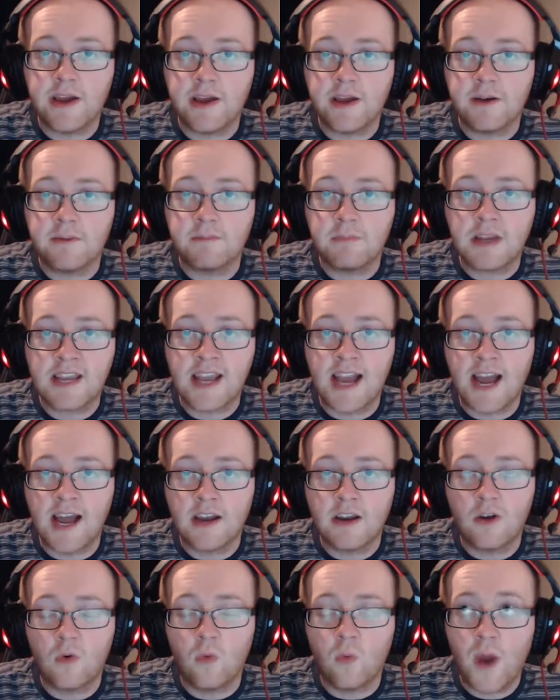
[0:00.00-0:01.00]

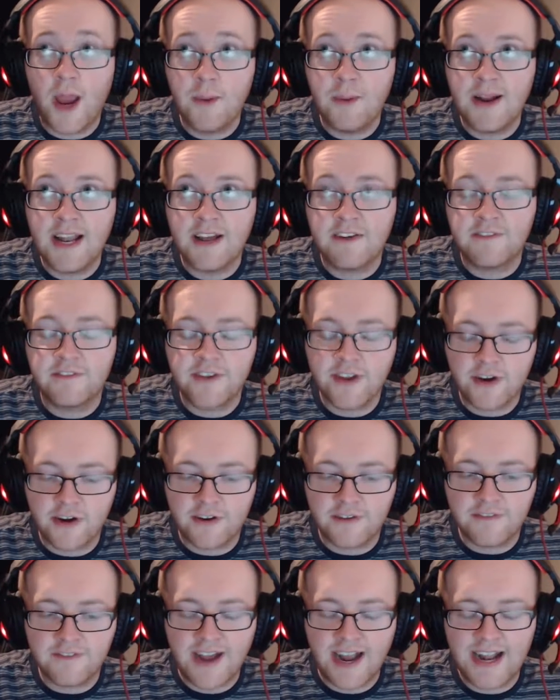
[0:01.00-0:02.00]
began where we left
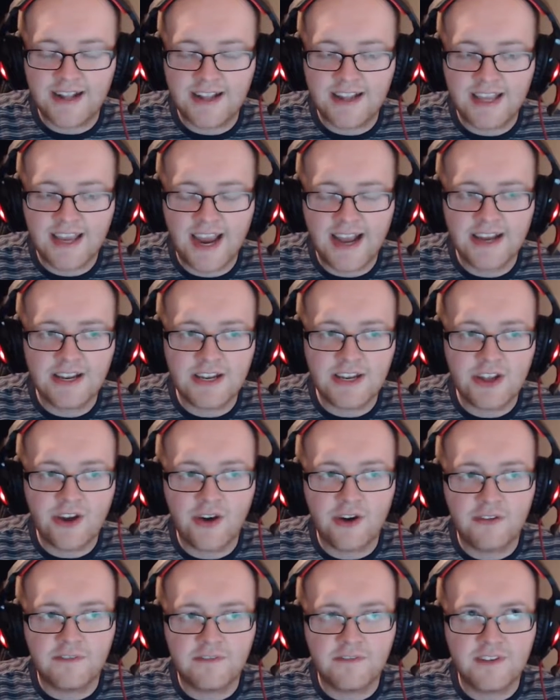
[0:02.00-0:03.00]
off at the end
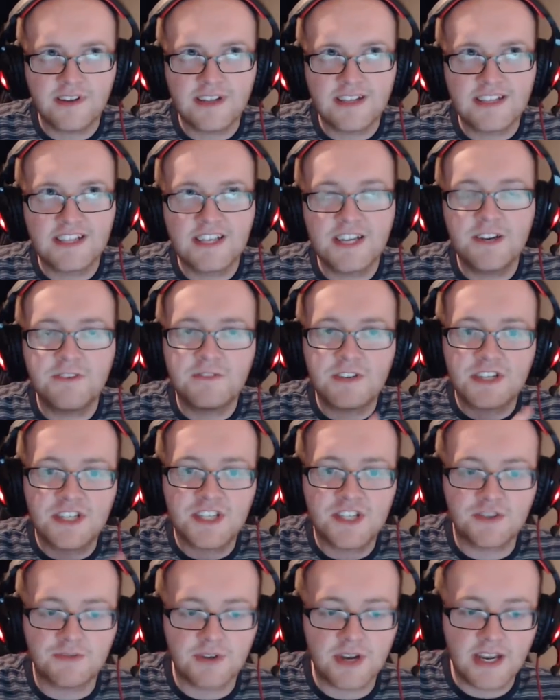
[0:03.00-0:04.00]
of Series
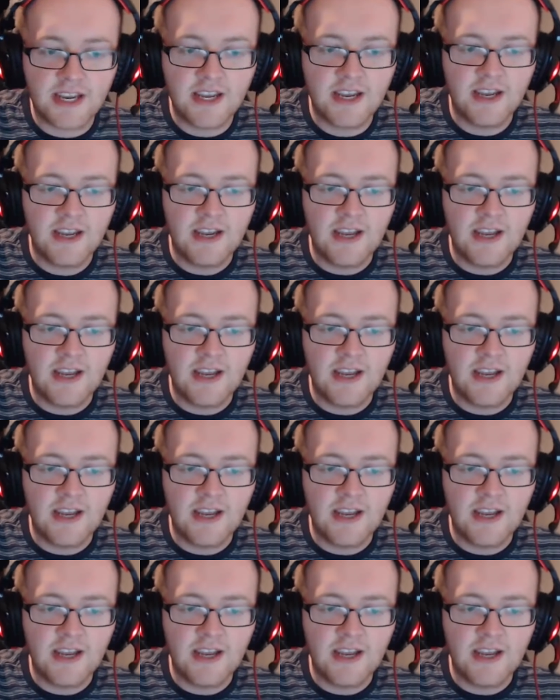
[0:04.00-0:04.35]
3,